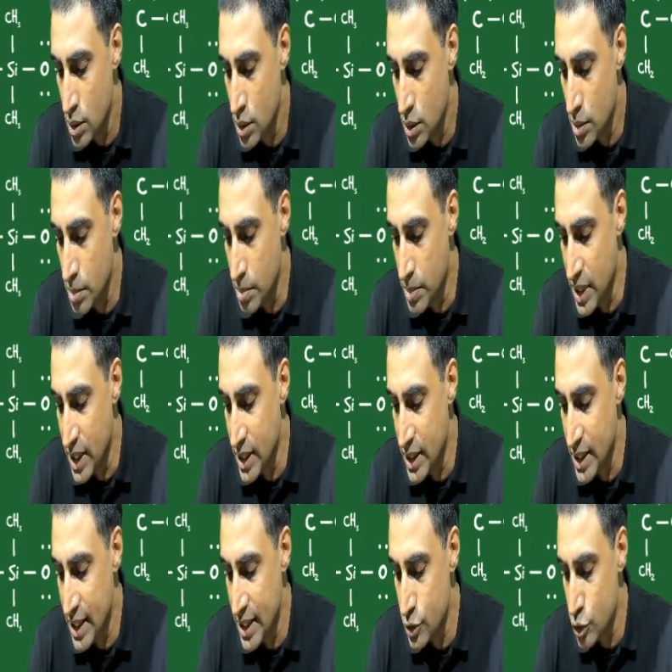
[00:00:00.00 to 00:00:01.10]
by
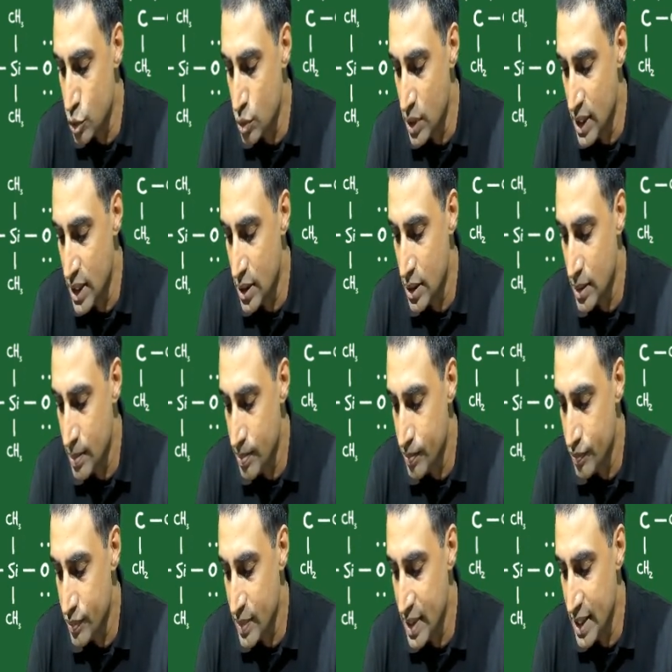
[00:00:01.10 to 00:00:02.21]
n square
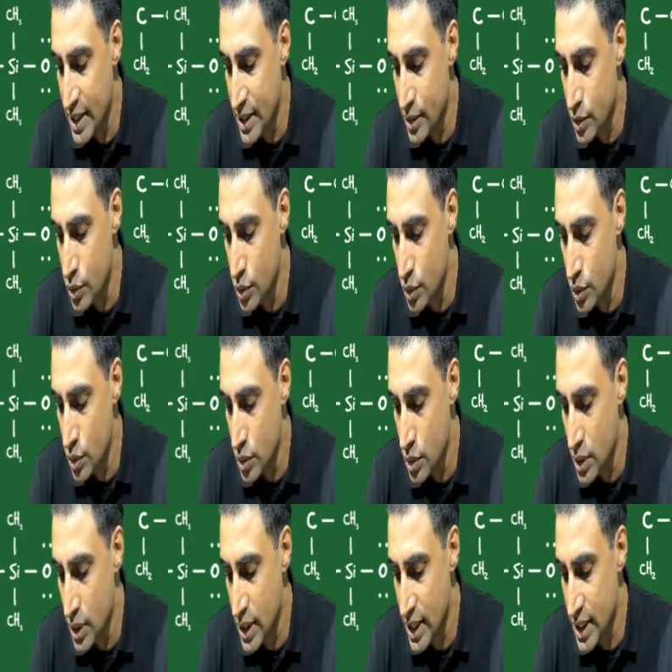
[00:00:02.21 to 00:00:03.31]
into
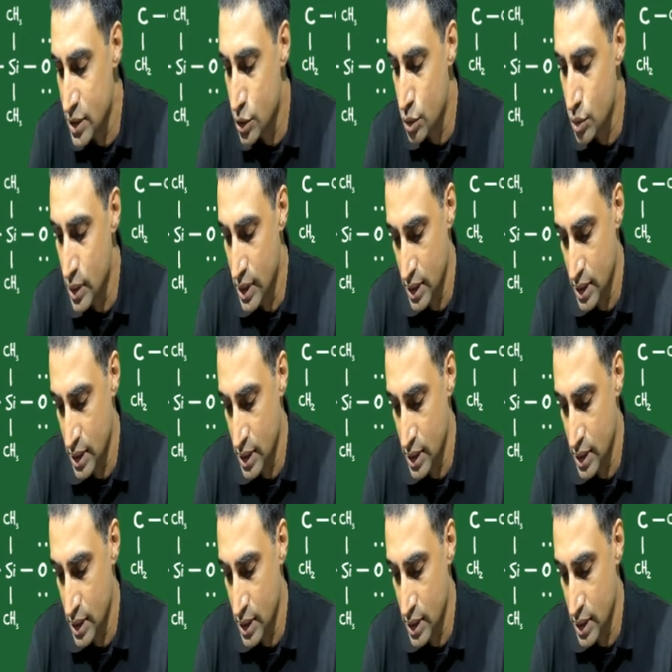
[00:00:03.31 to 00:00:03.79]
h square.